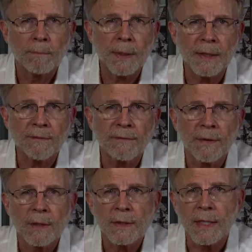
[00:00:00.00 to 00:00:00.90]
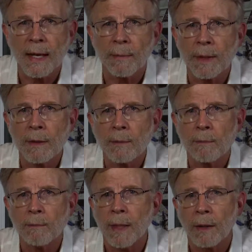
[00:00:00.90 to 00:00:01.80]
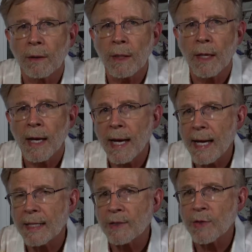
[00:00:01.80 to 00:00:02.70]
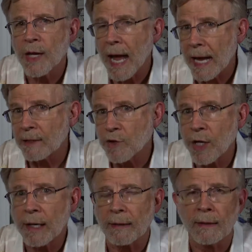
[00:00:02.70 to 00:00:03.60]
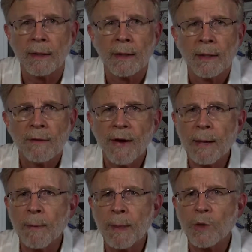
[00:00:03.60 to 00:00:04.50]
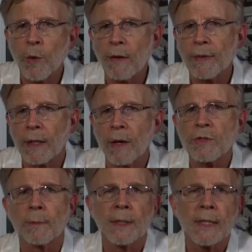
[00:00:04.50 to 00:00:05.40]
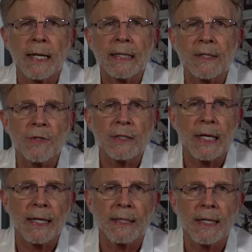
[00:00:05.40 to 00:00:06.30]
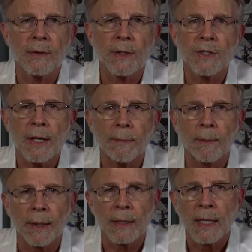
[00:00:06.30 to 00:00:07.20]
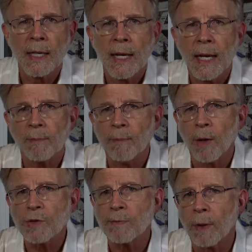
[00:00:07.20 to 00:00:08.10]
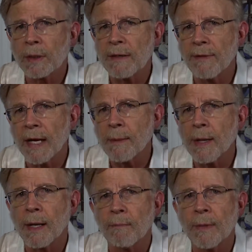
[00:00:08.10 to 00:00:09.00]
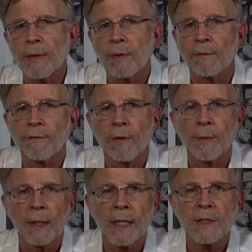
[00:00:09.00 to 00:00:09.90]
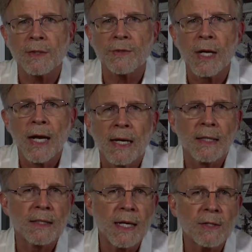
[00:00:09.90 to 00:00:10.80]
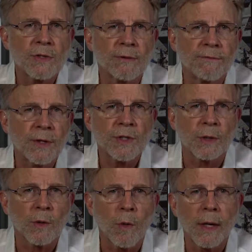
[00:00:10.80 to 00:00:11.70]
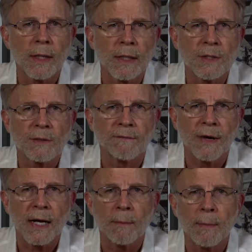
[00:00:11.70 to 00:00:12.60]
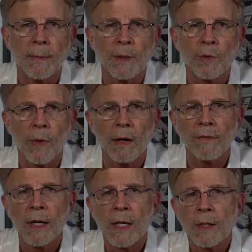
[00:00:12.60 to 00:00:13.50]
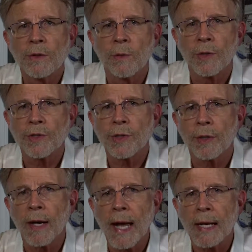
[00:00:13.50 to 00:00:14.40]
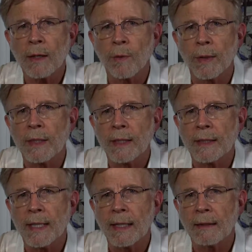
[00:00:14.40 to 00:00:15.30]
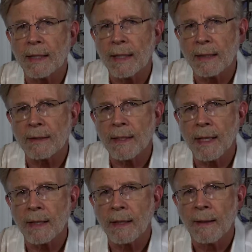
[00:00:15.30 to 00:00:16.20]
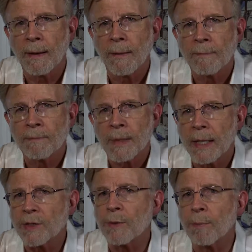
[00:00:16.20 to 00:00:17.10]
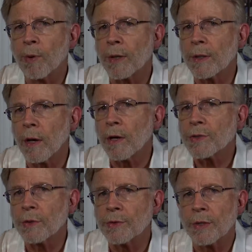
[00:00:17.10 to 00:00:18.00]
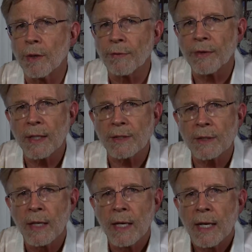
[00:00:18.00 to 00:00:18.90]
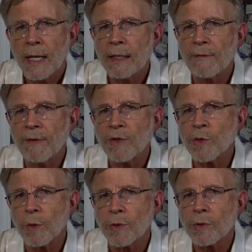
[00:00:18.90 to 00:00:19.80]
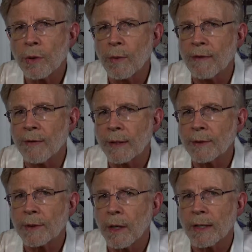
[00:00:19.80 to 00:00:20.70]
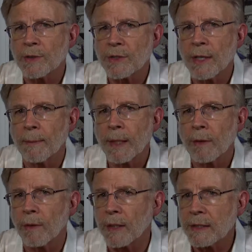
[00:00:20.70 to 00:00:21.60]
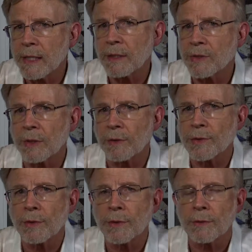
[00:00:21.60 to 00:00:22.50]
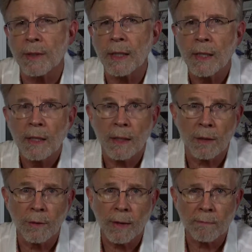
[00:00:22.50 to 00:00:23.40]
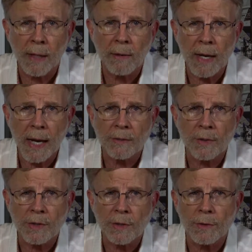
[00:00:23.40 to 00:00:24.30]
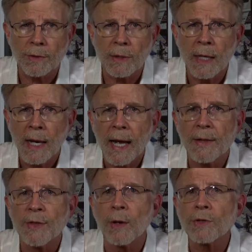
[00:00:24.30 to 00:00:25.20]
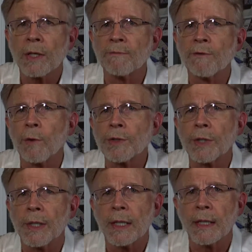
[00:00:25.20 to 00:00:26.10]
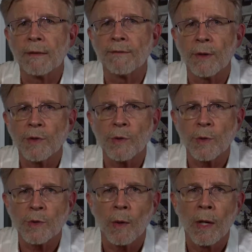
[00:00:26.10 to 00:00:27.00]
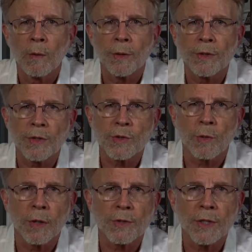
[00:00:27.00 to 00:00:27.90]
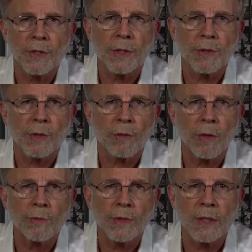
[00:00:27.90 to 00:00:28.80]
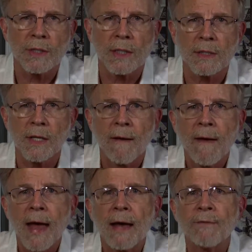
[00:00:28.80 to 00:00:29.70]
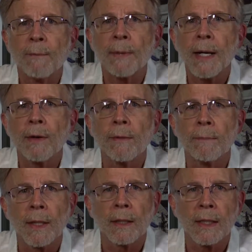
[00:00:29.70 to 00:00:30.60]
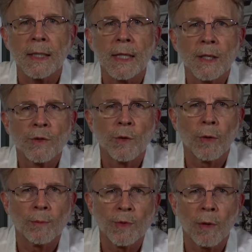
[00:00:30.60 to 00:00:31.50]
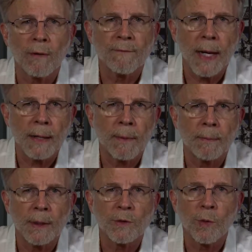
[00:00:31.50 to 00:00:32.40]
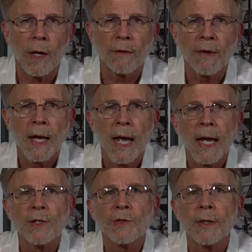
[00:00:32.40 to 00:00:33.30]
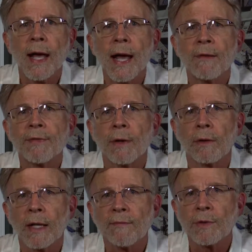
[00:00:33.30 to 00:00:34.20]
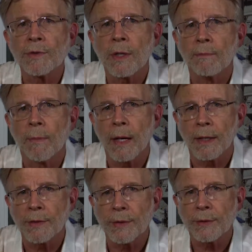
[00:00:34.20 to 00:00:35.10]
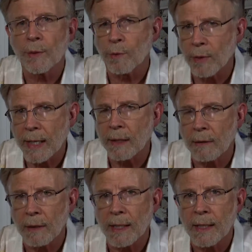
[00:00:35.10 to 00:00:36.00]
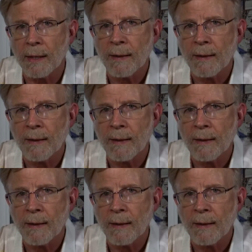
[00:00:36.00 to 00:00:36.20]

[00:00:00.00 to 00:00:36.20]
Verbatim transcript: beef, salmon, milk, eggs, and chicken. Vitamin B12 can also be taken as a dietary supplement, and most multivitamin and mineral formulations contain sufficient quantities of vitamin B12 to ensure adequate daily intake. It is important also to note this. Individuals who have undergone stomach or intestinal surgery, including bariatric surgery, and those unfortunate individuals with disorders such as Crohn's disease have impaired ability to absorb vitamin B12 and should have their levels monitored regularly.